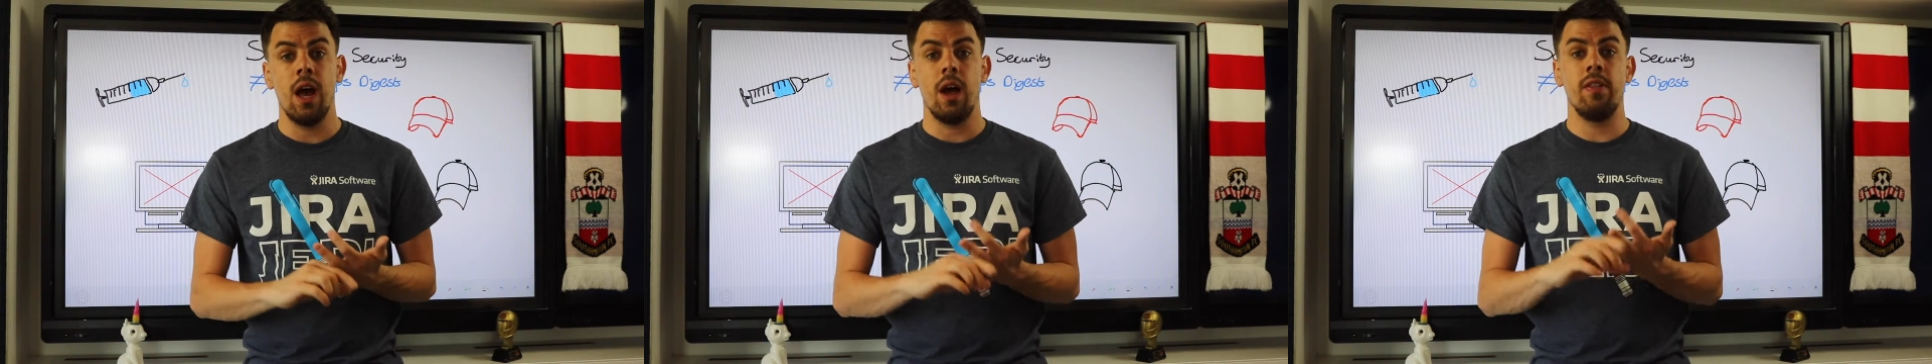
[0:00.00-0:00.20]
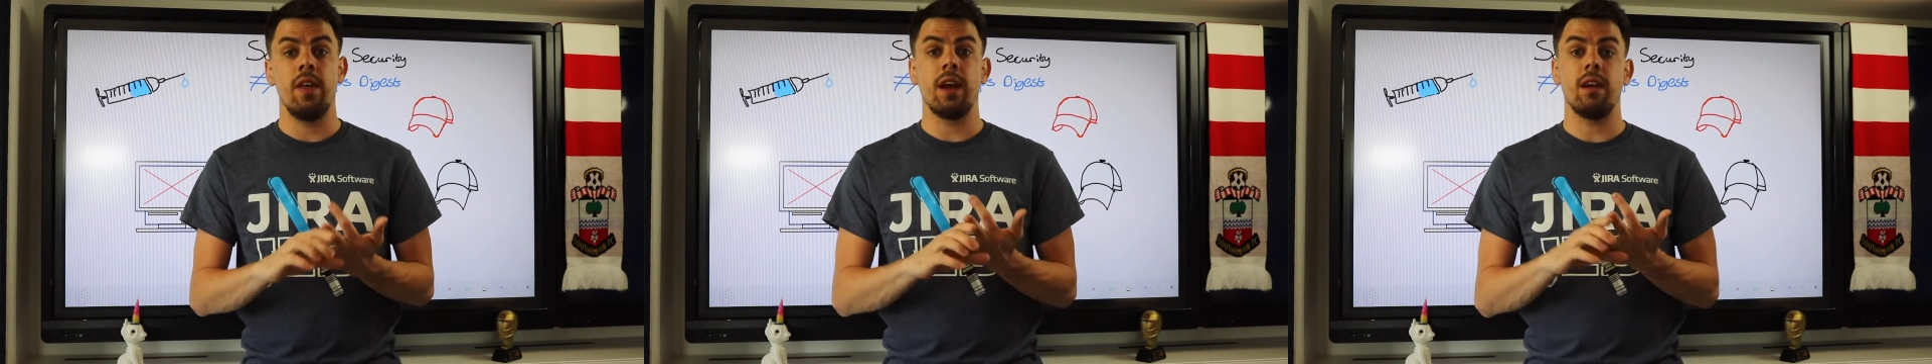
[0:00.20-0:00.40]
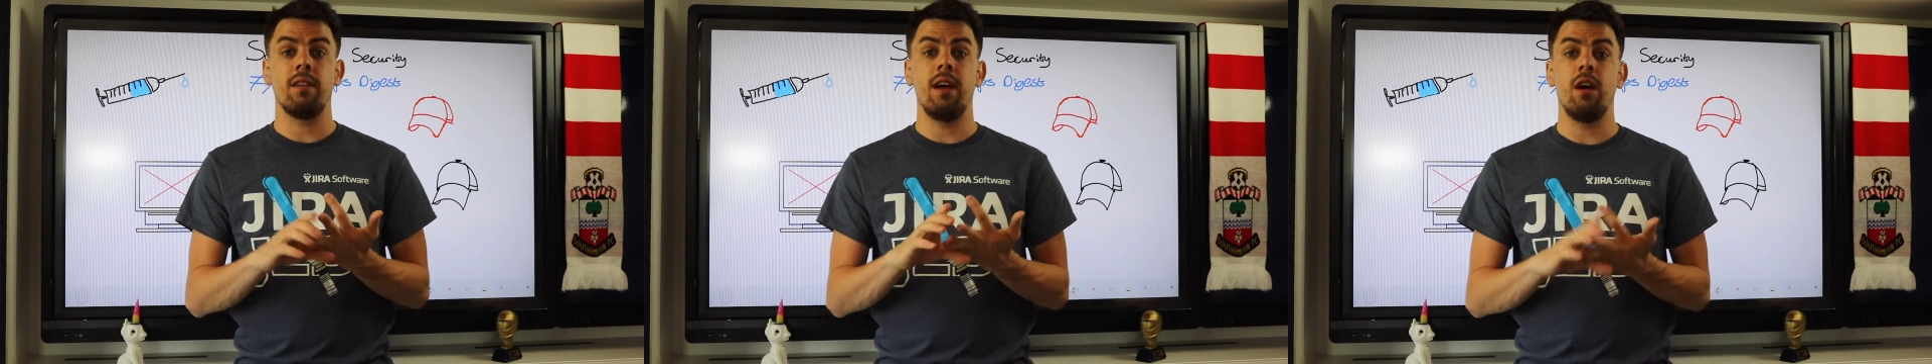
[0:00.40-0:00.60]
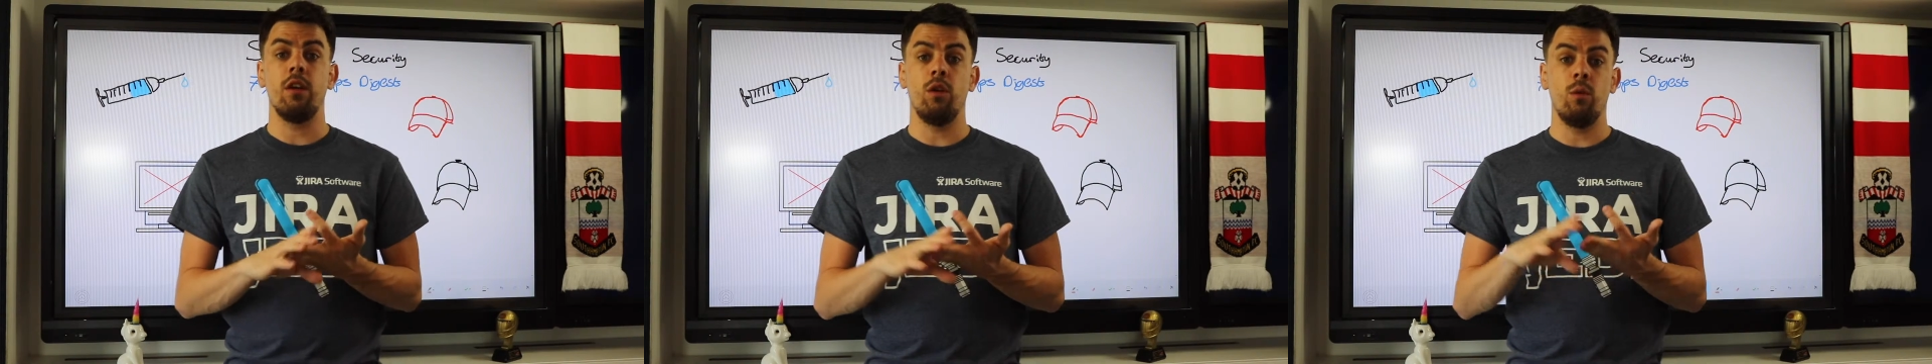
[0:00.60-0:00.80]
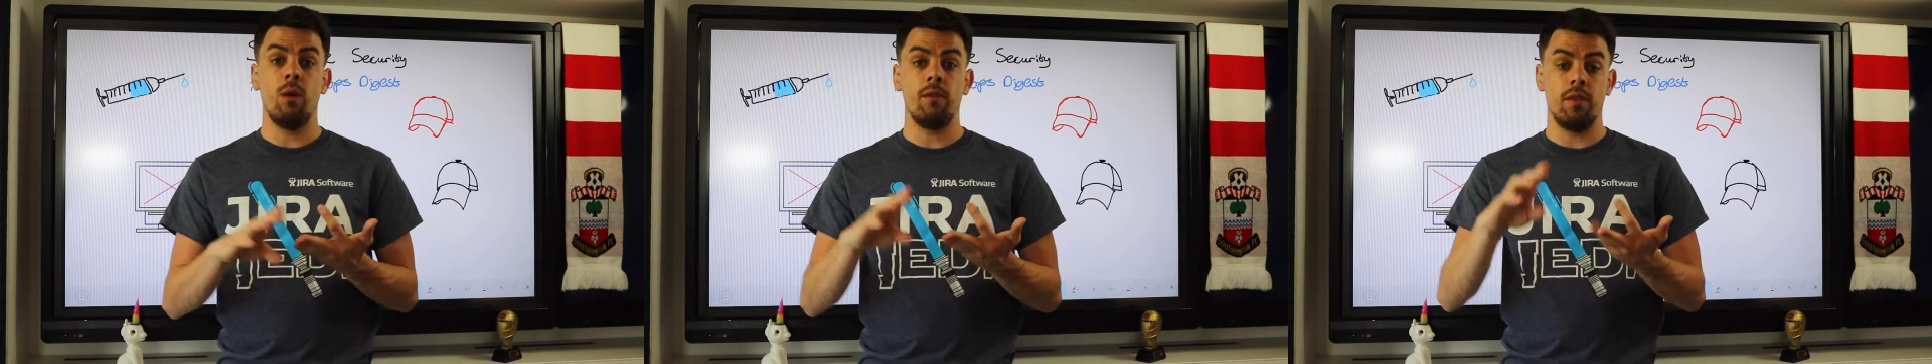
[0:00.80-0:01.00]
and they're going to tell
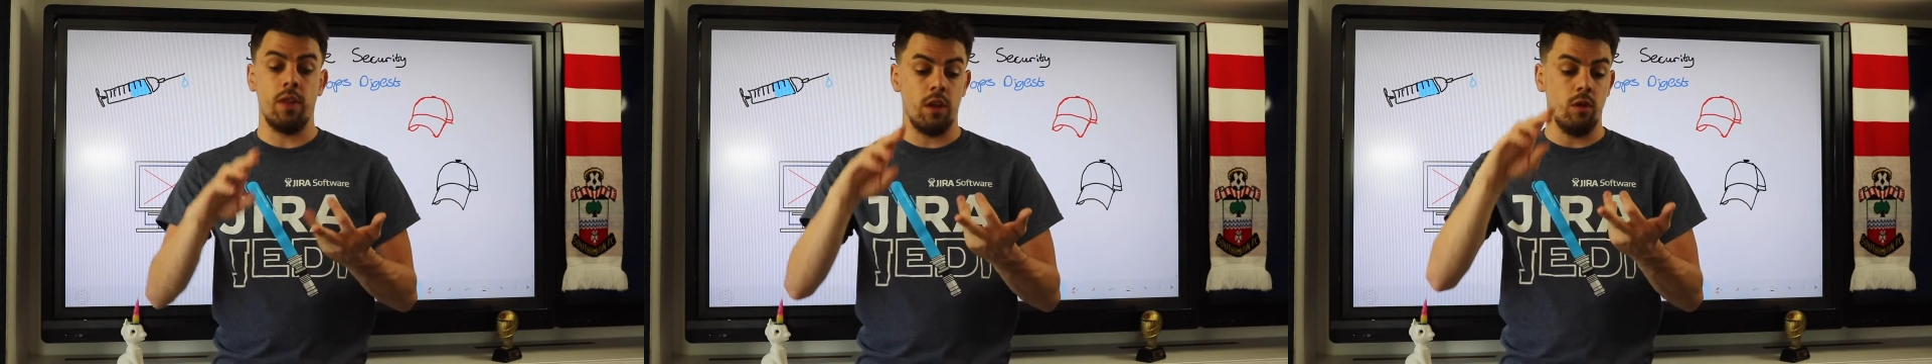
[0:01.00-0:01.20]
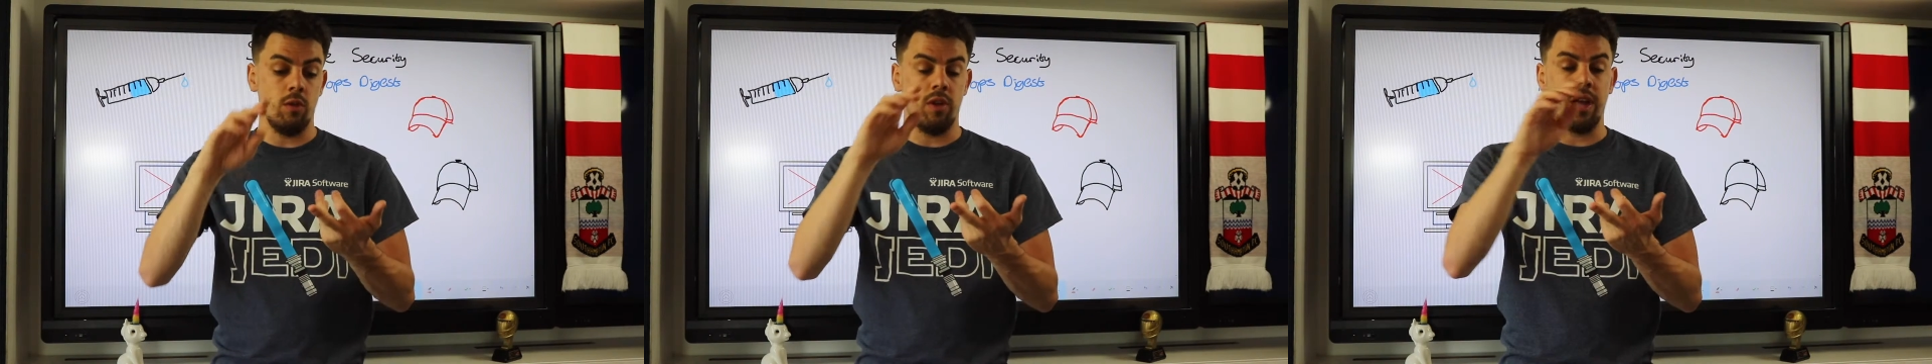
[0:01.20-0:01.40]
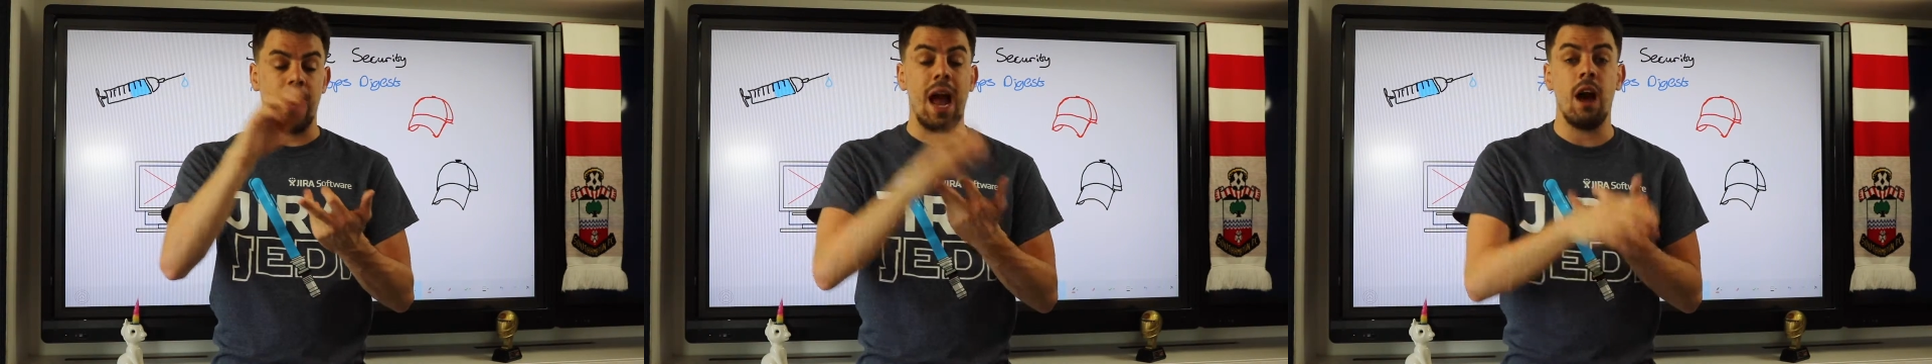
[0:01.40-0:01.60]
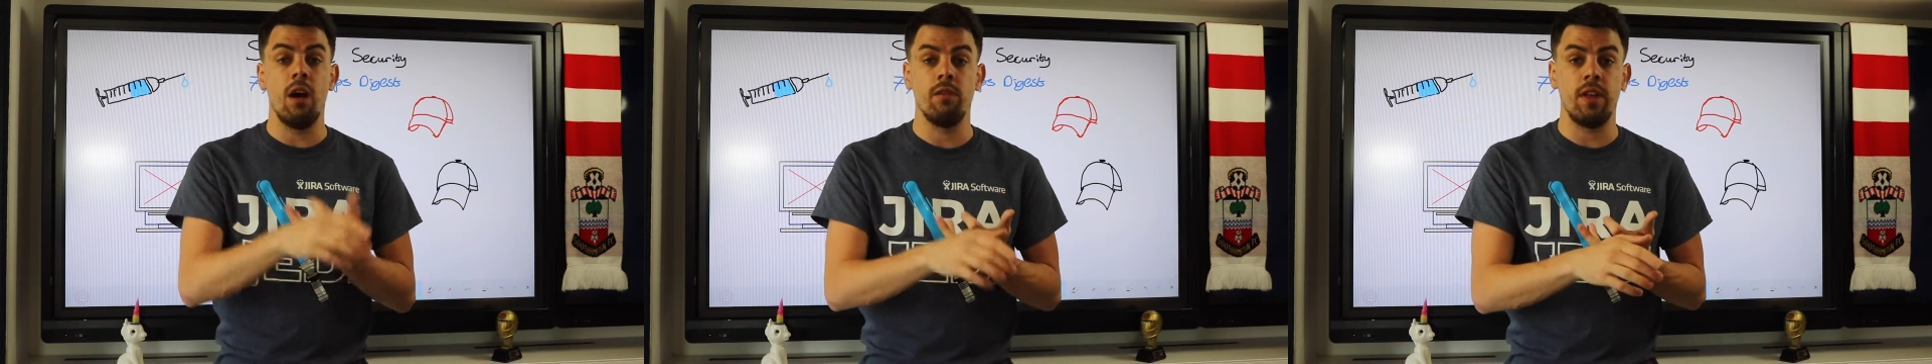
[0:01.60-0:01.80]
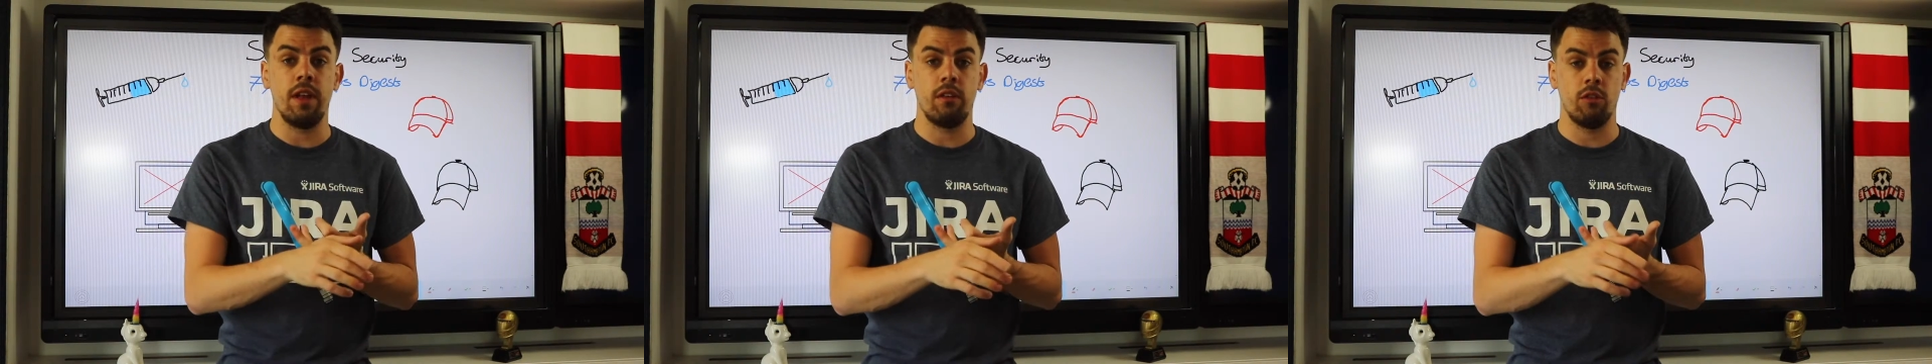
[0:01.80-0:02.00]
you whether they're using
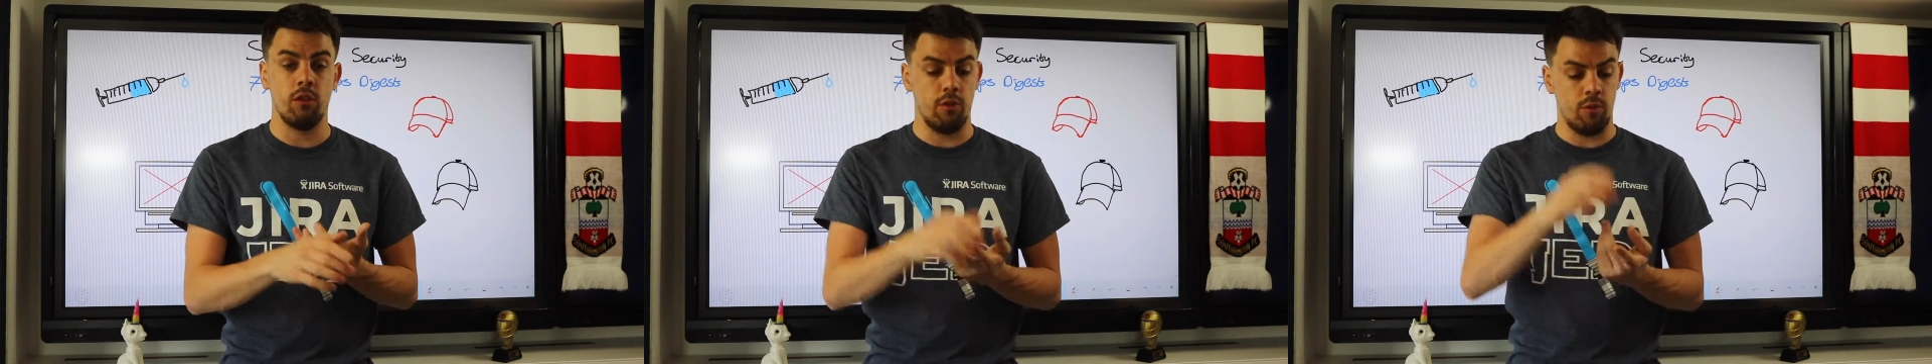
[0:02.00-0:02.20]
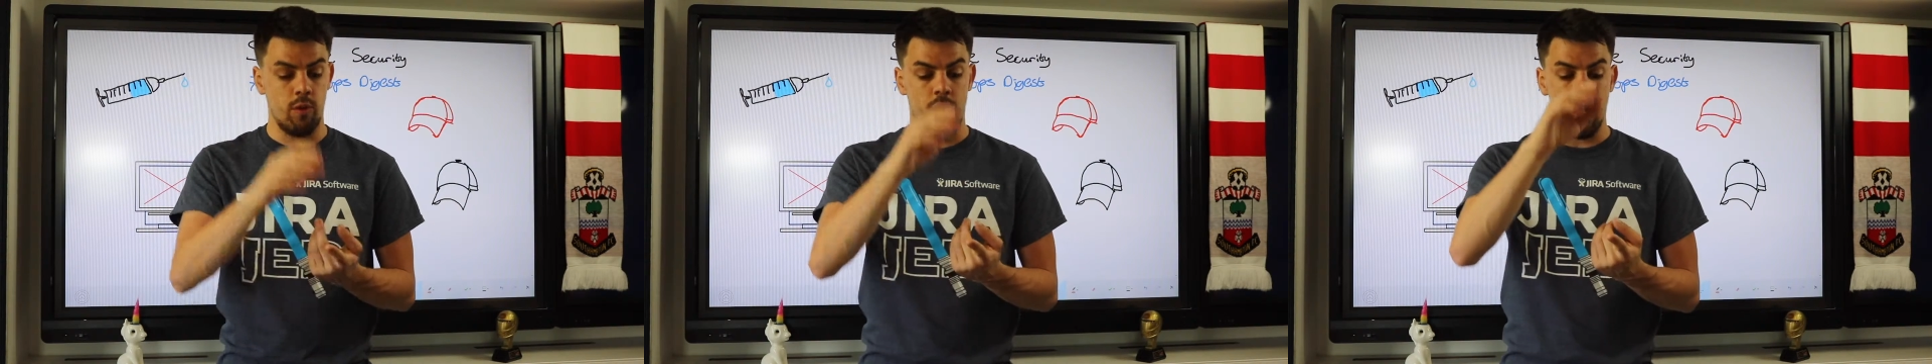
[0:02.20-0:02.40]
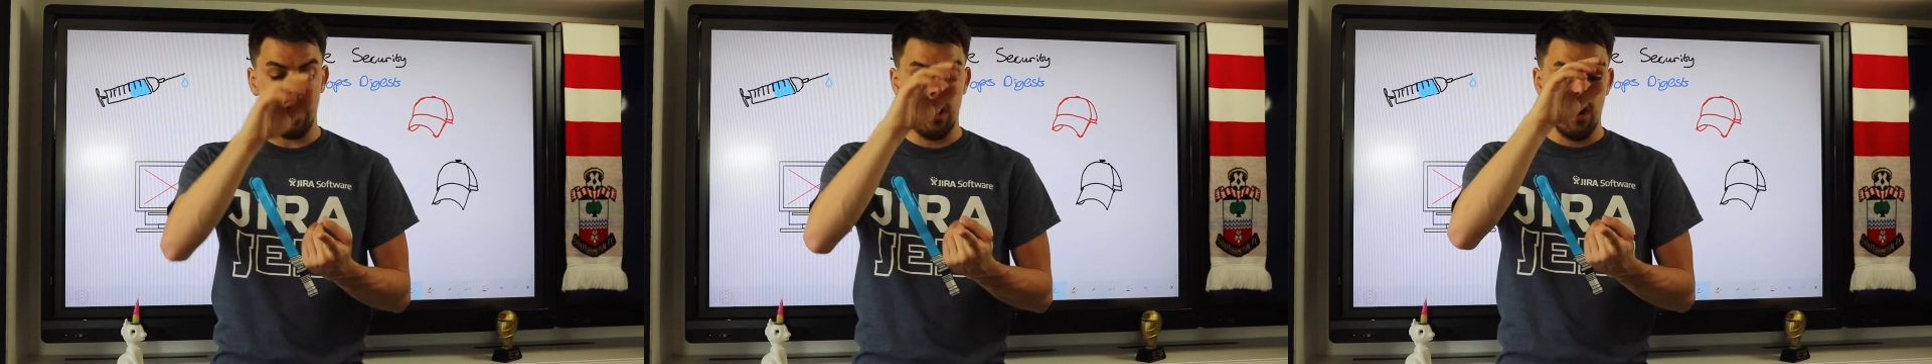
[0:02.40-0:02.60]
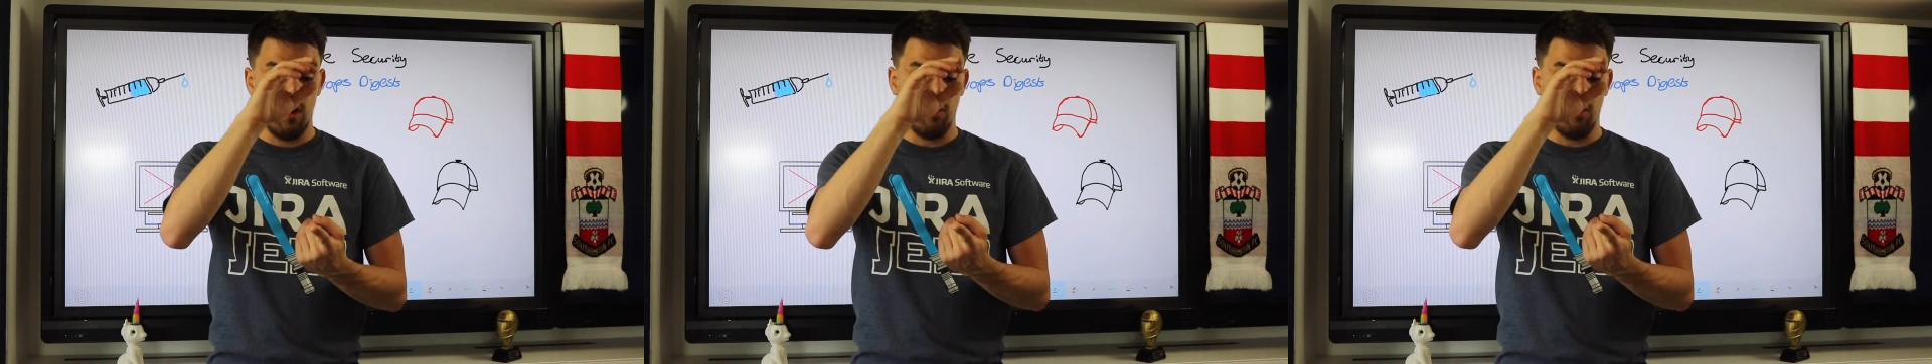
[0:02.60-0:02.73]
out-of-date software,